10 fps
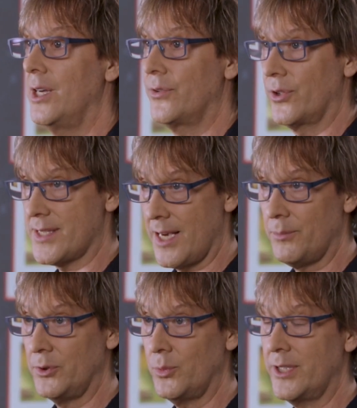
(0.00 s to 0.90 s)
For
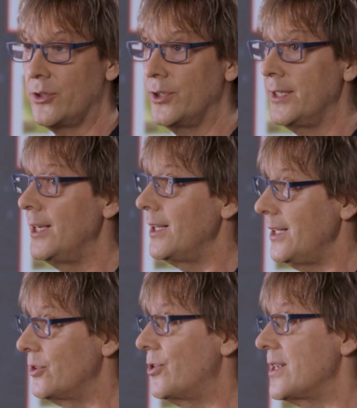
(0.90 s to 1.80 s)
example, we could
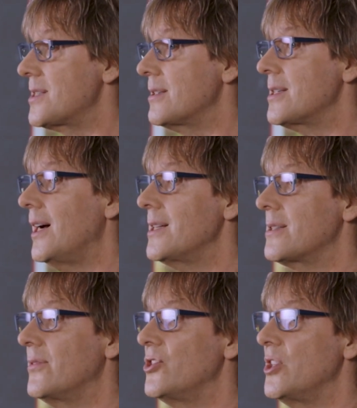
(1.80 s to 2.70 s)
increase the
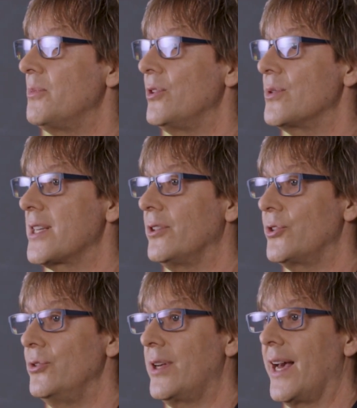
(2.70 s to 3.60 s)
size of the GPU's
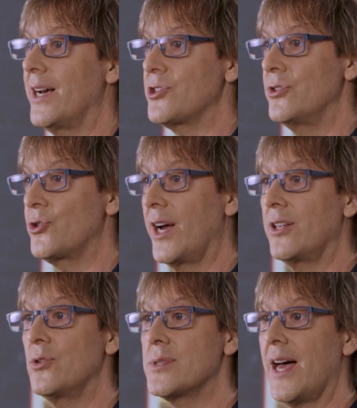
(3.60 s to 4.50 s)
L2 cache and try to
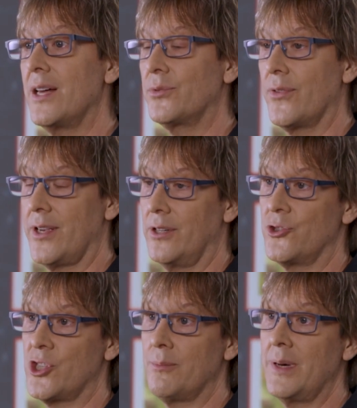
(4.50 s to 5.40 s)
use that for the
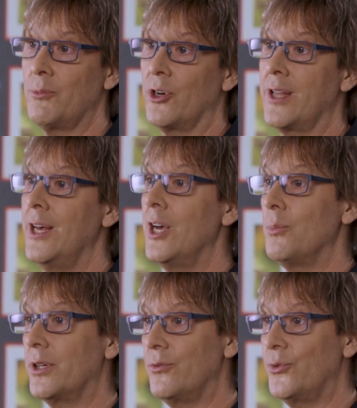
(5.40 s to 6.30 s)
on-chip memory.
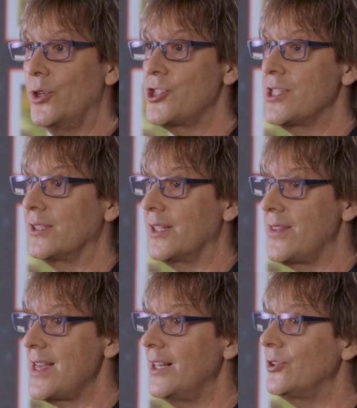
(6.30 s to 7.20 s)
But unfortunately,
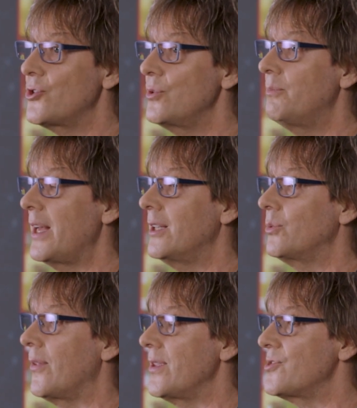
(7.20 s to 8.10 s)
the L2
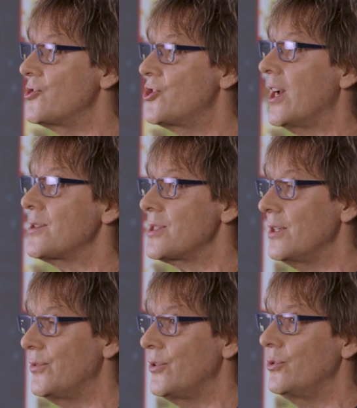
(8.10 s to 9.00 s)
bandwidth is just
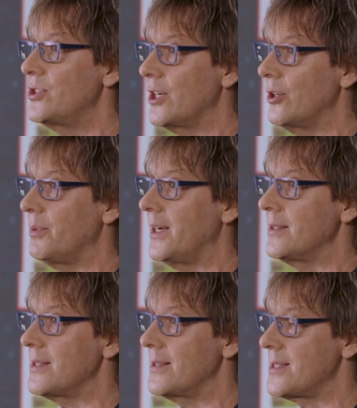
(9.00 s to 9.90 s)
a few
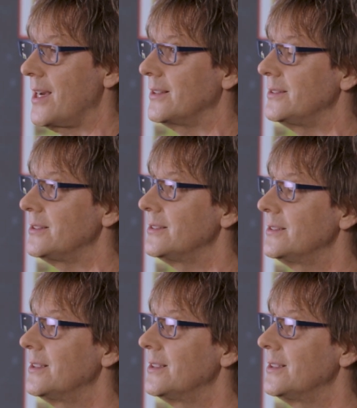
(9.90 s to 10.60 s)
terabytes a second.